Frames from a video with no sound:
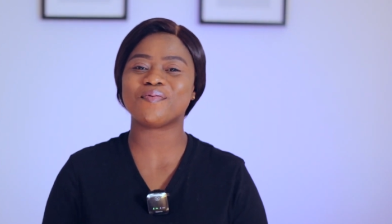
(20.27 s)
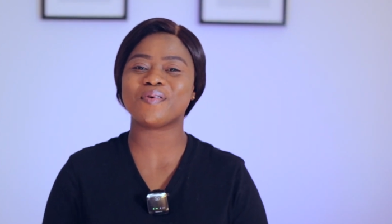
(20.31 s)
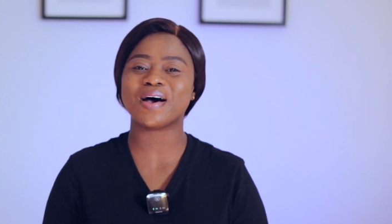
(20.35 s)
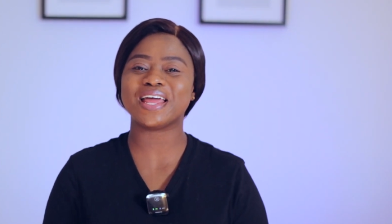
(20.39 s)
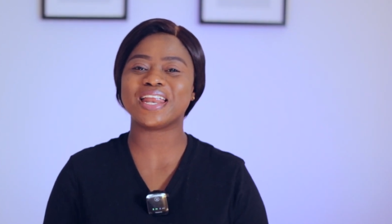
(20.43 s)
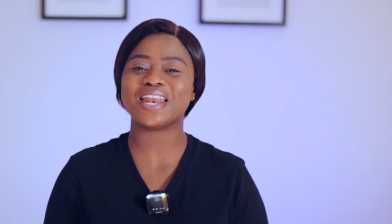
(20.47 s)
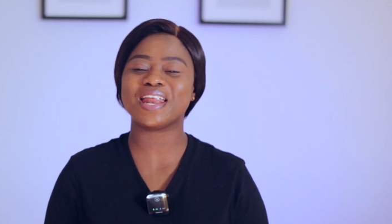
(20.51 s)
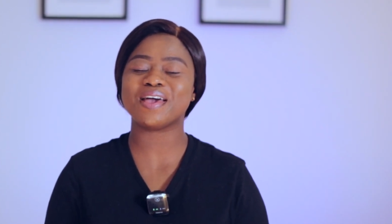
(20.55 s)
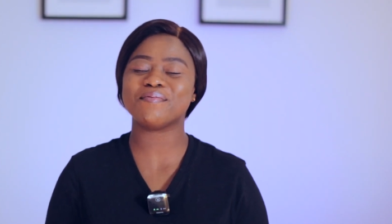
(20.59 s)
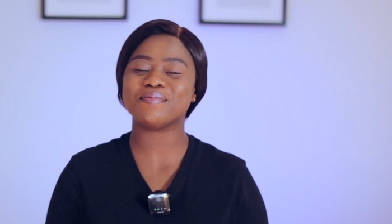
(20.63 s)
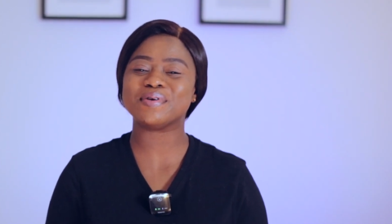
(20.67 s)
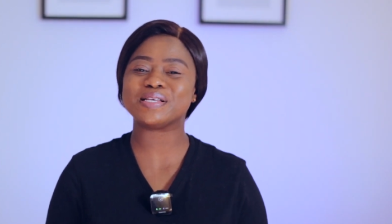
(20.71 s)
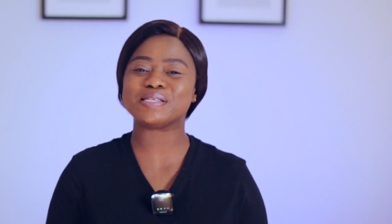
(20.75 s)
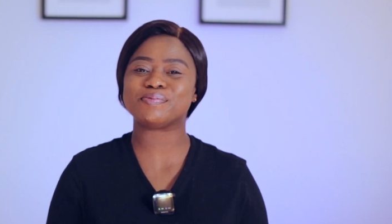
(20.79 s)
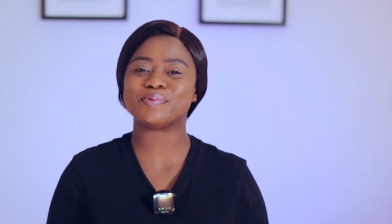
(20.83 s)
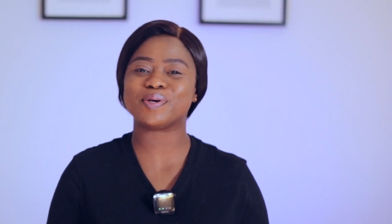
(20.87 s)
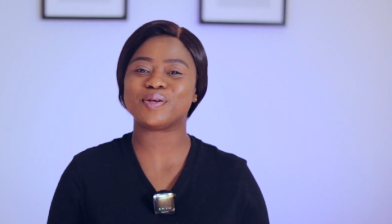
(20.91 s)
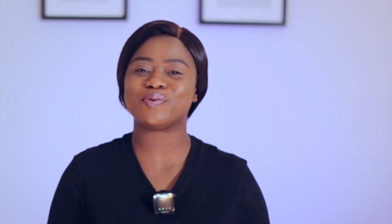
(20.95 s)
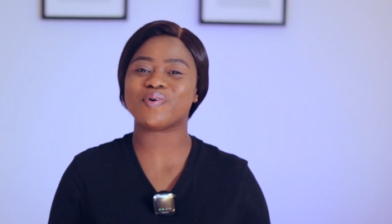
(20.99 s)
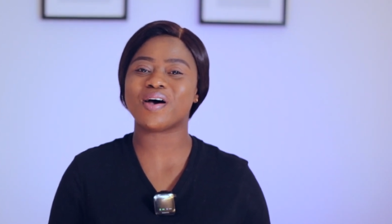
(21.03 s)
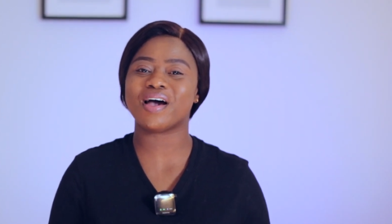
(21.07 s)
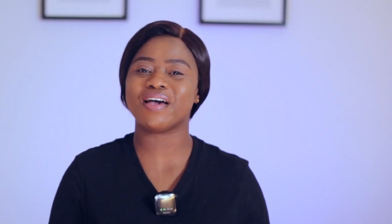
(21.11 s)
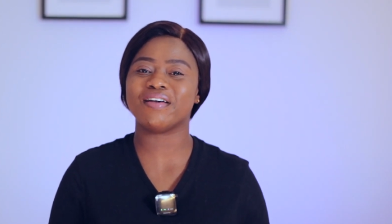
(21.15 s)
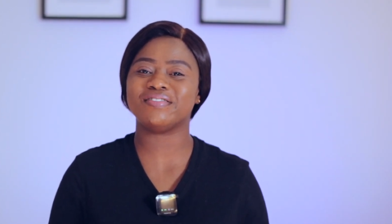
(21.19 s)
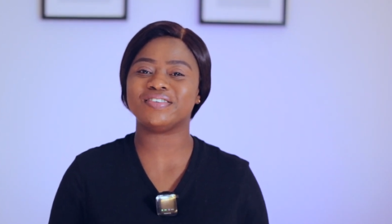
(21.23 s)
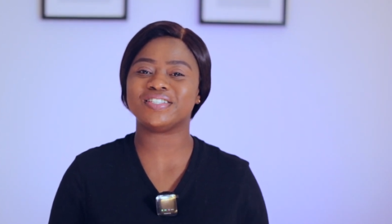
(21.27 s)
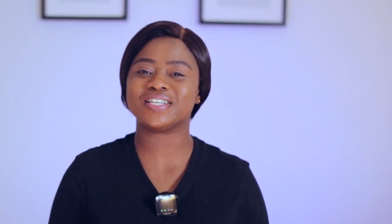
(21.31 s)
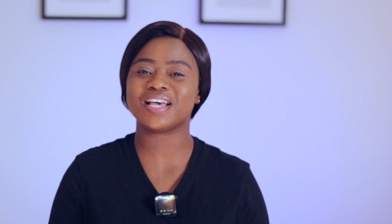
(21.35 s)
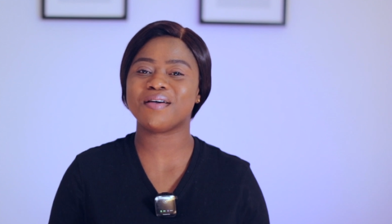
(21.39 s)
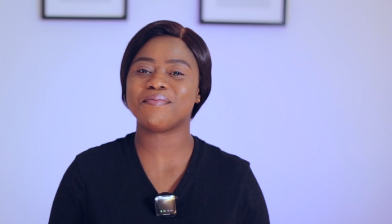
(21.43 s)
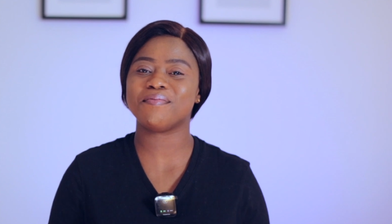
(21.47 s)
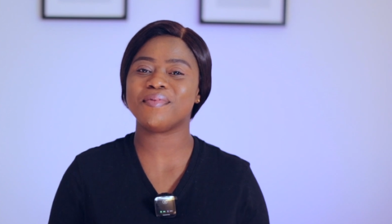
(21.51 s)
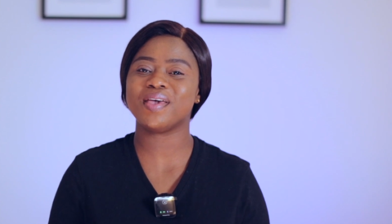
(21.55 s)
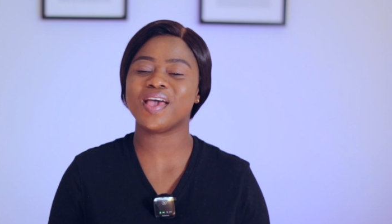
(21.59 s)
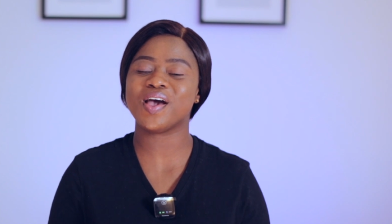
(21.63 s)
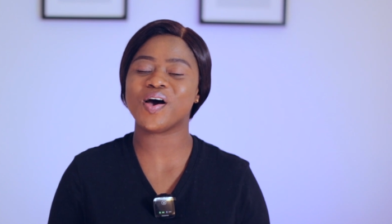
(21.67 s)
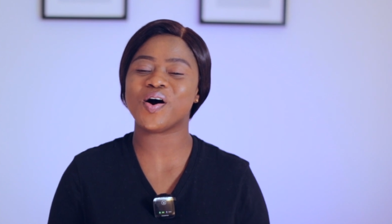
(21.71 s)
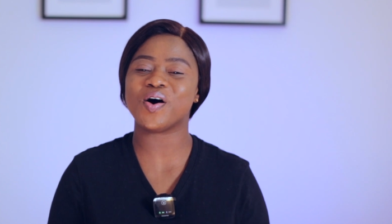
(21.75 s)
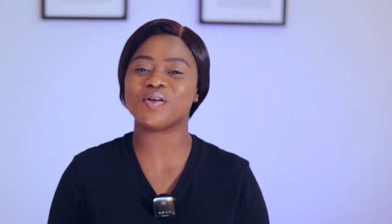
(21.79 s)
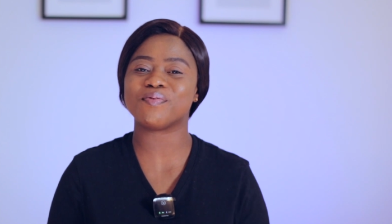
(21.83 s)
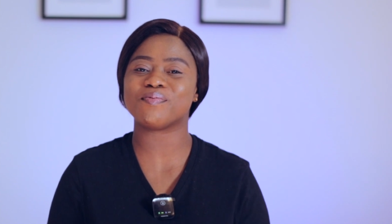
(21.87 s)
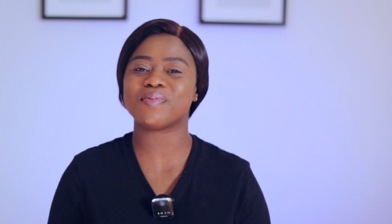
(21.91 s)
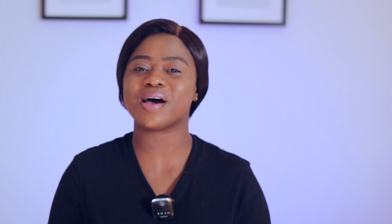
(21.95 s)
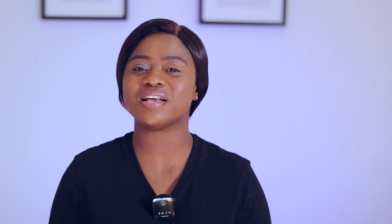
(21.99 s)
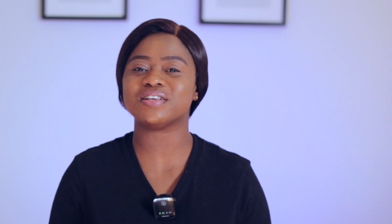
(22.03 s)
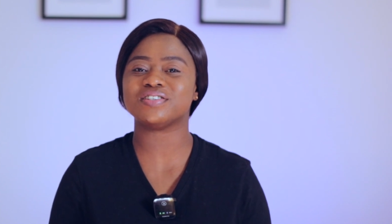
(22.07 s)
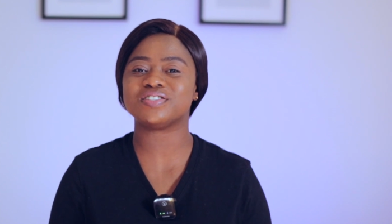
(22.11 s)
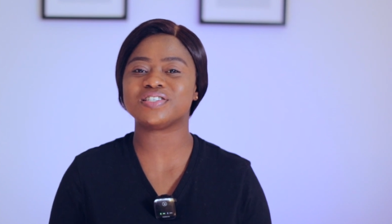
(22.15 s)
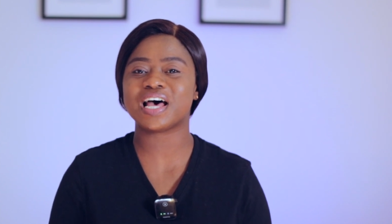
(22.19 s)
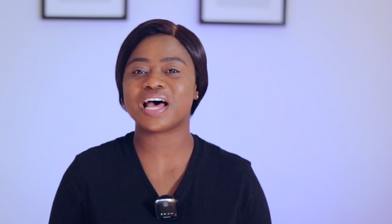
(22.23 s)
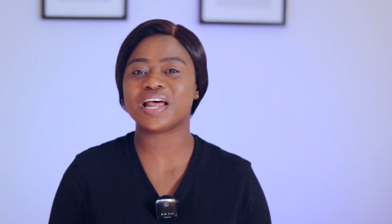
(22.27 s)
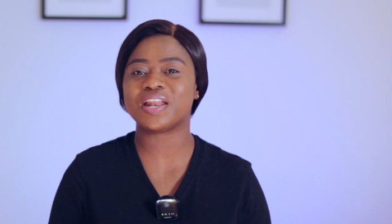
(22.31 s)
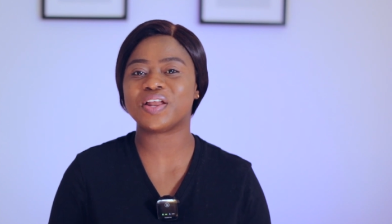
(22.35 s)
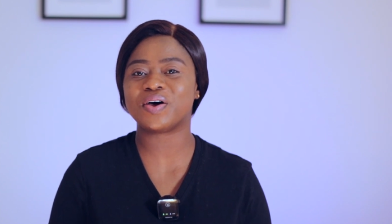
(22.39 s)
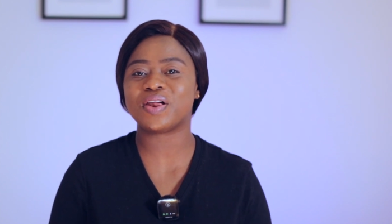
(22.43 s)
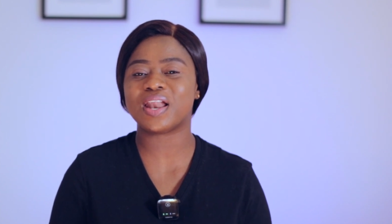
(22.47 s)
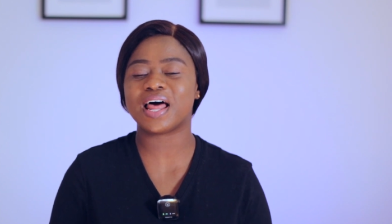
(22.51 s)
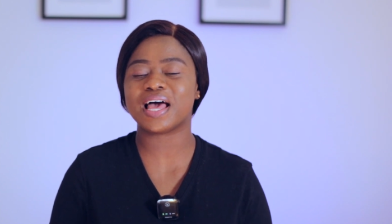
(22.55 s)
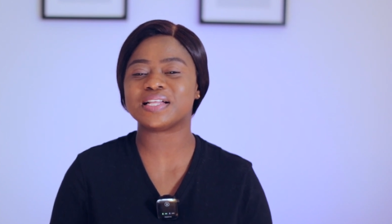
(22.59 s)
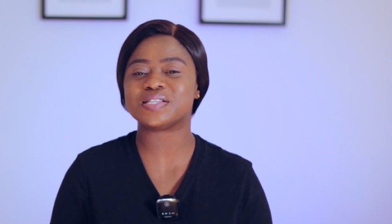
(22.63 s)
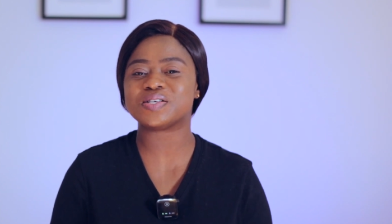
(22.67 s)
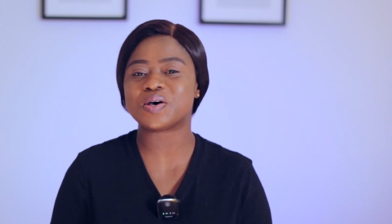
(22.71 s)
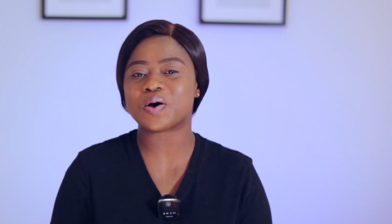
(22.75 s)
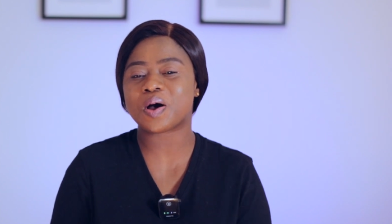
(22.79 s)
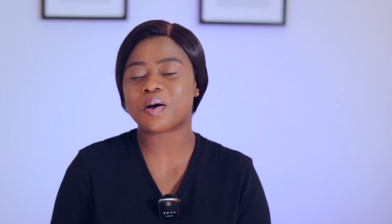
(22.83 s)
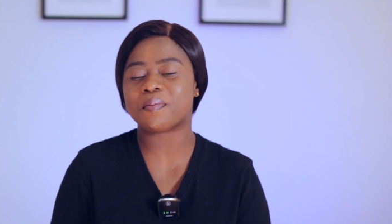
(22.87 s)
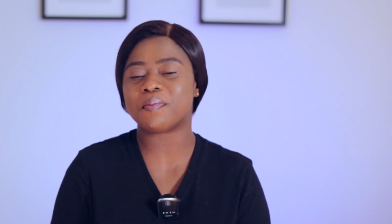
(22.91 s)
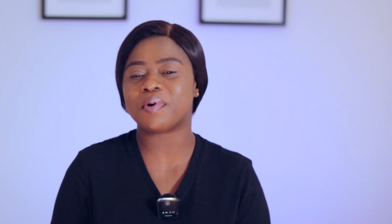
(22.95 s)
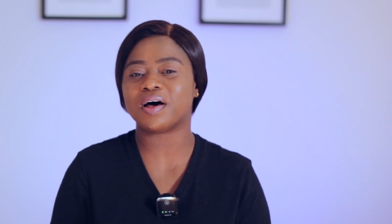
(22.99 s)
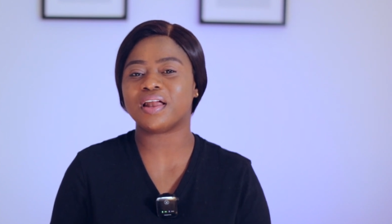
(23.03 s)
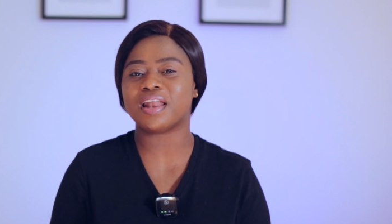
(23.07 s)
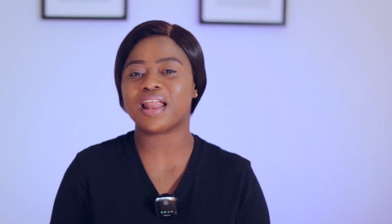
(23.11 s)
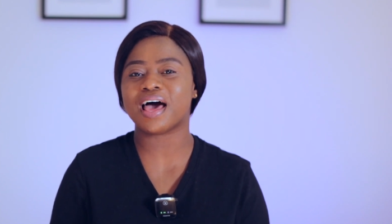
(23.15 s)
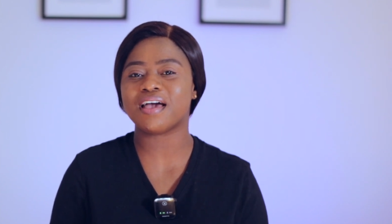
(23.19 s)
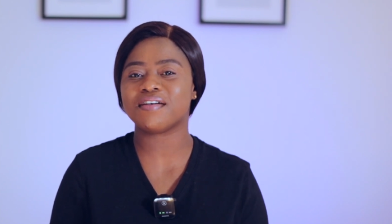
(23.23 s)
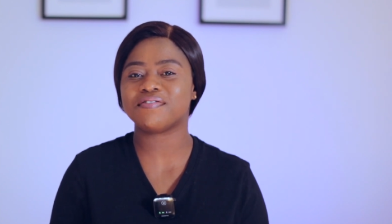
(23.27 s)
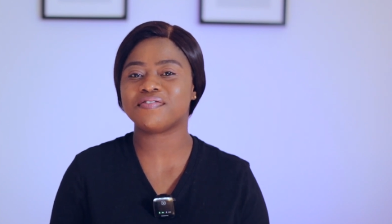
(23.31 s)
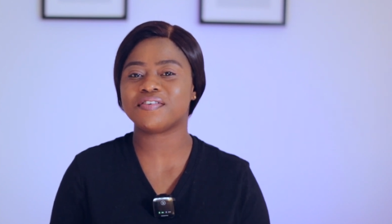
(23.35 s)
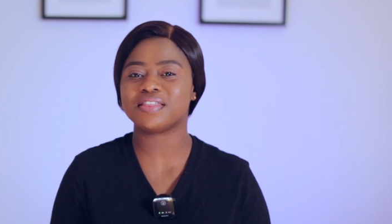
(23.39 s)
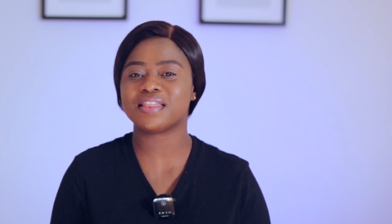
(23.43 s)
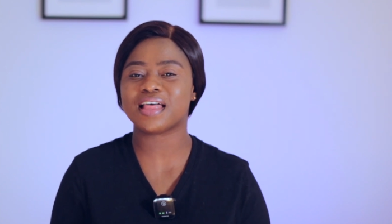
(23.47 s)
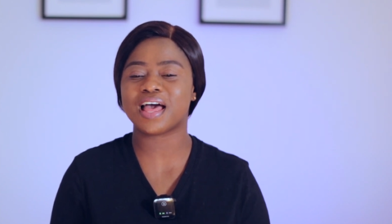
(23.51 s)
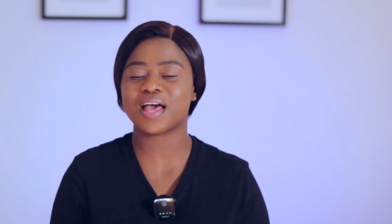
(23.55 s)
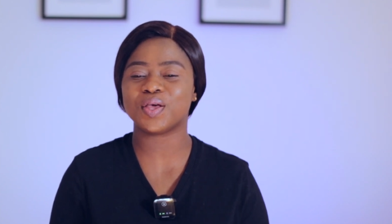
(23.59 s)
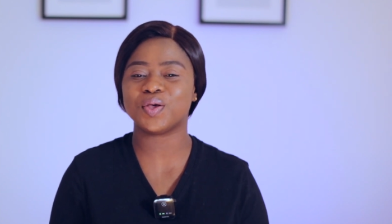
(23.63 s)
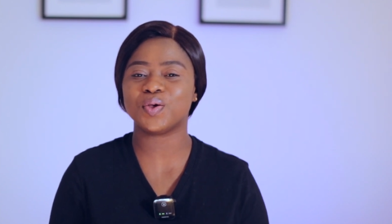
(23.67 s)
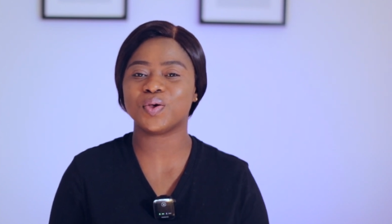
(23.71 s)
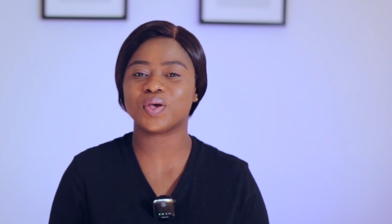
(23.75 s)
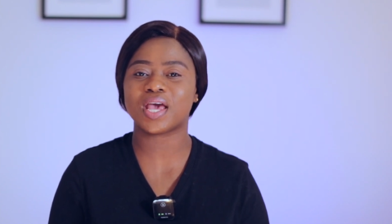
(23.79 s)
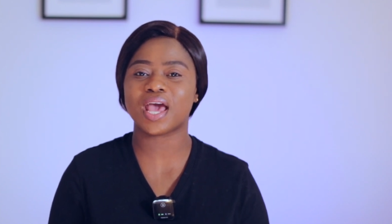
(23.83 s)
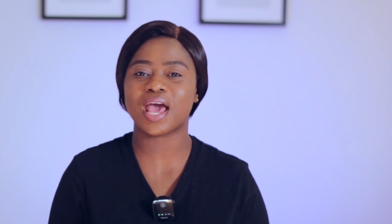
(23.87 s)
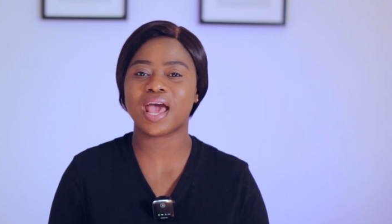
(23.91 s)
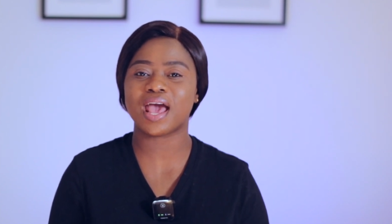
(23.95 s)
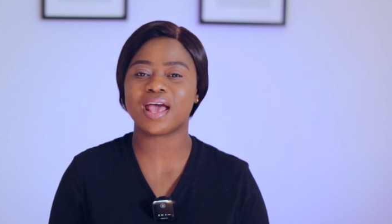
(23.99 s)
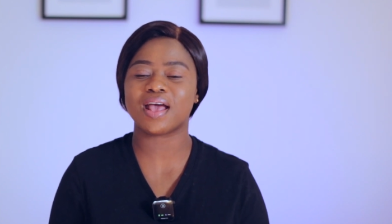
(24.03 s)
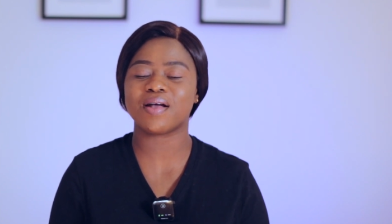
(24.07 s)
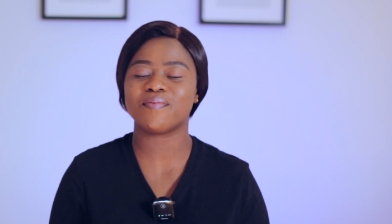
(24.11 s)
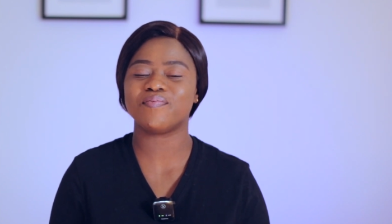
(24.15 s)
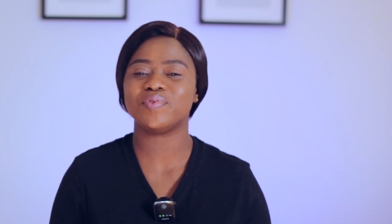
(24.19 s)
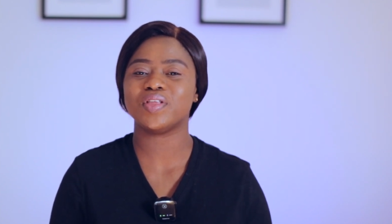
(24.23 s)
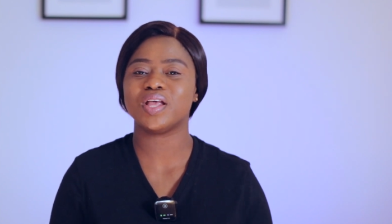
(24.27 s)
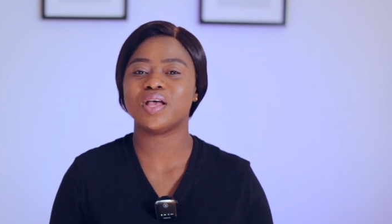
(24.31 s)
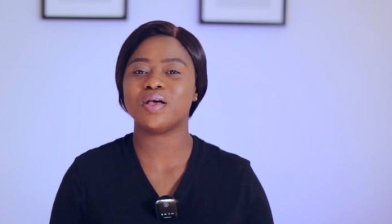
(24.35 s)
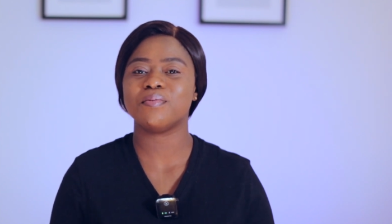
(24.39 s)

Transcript: My name is Midwife Jamie. On my channel, I talk about life in the U K,